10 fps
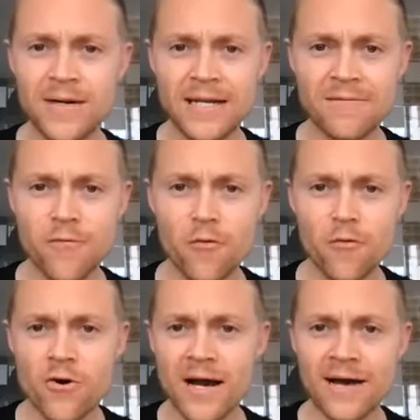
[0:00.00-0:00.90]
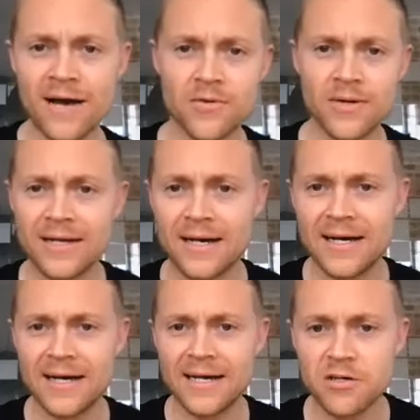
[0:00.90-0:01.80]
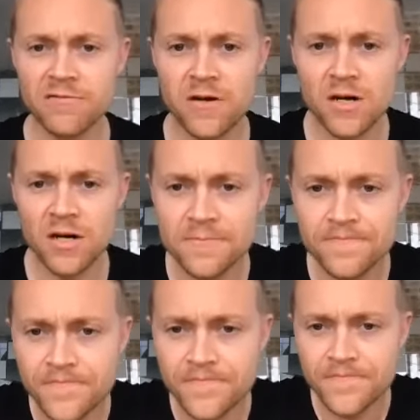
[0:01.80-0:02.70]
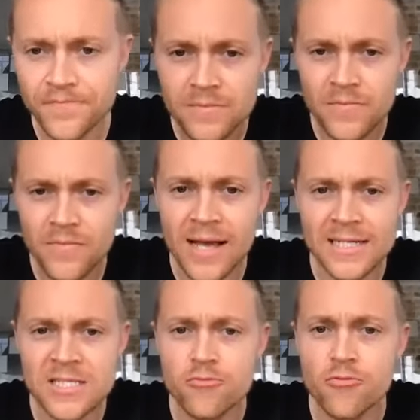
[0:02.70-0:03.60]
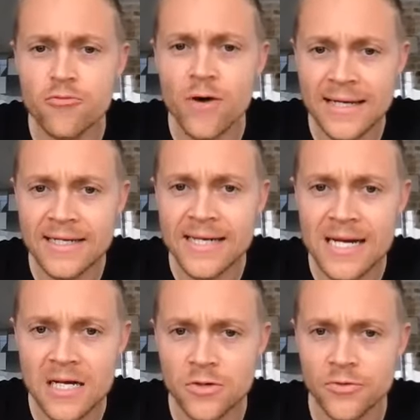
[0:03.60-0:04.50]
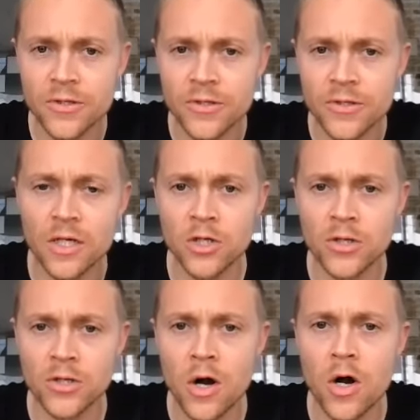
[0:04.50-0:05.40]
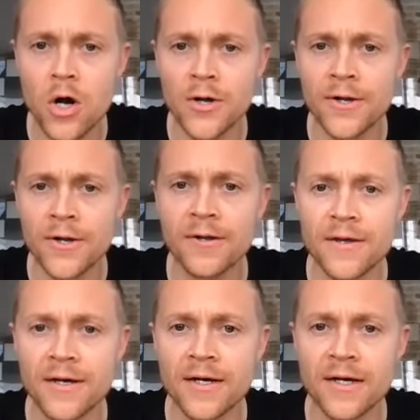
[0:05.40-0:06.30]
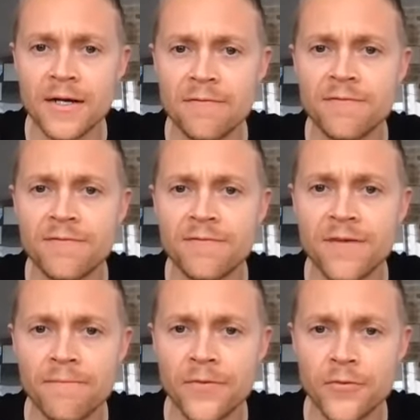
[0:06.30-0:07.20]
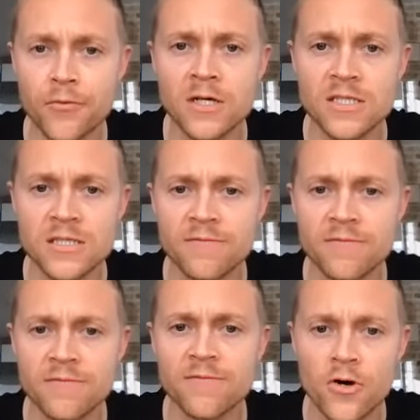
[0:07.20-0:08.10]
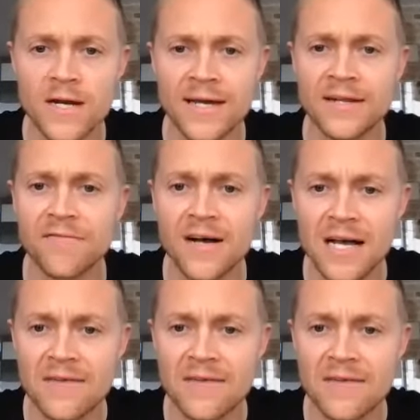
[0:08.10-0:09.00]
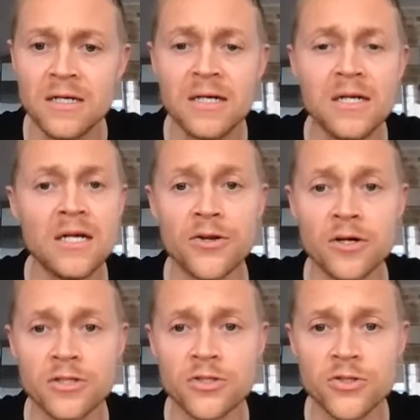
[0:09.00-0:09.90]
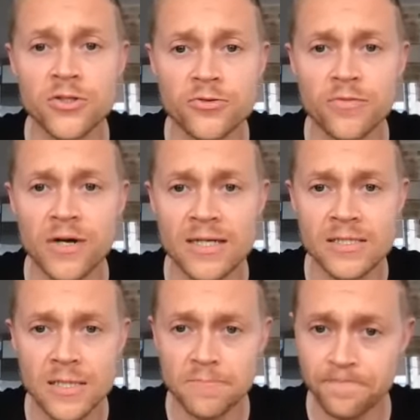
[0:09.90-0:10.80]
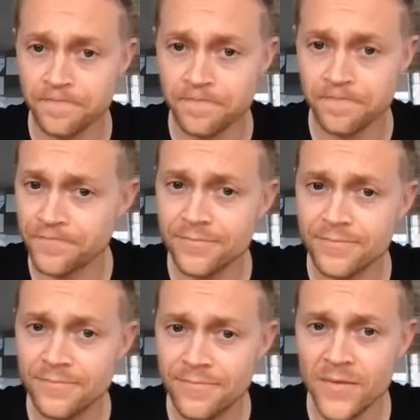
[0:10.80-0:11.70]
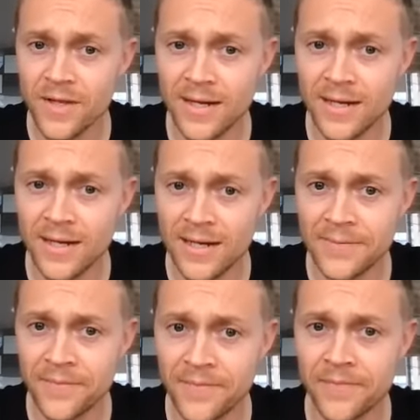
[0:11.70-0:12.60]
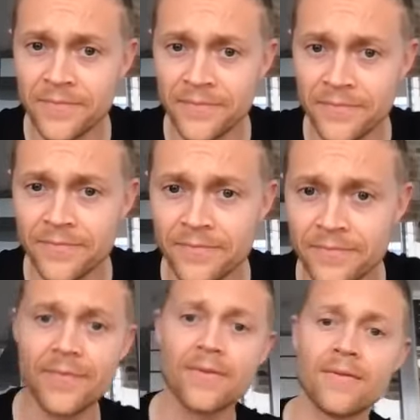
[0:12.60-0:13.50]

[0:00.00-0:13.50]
24 out of 29 so far. And it's weighing down uh, on the towards the four and the five not too surprising. Um,